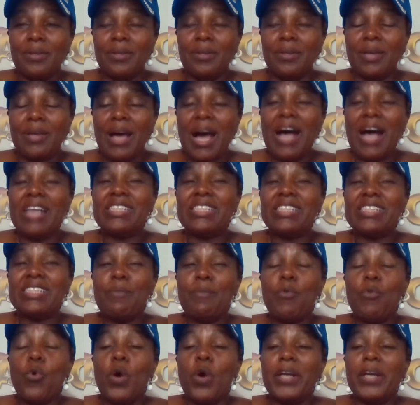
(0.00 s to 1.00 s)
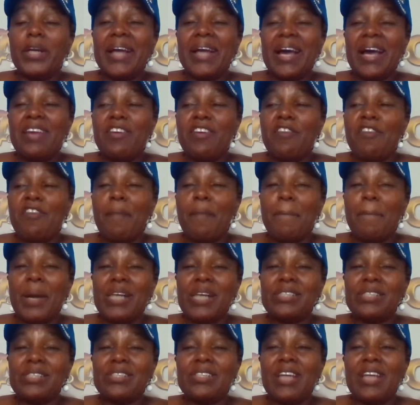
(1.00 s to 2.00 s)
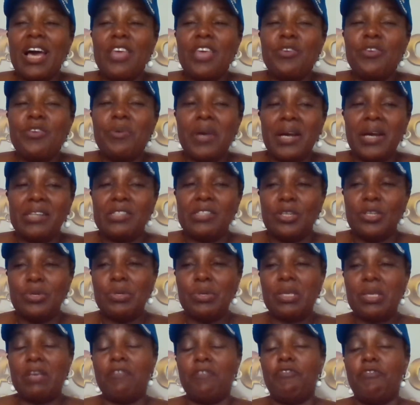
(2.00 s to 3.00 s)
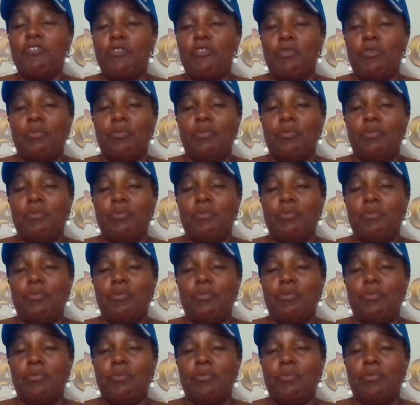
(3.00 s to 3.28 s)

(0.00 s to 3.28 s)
Ask them, what kind of a person are you guys looking for?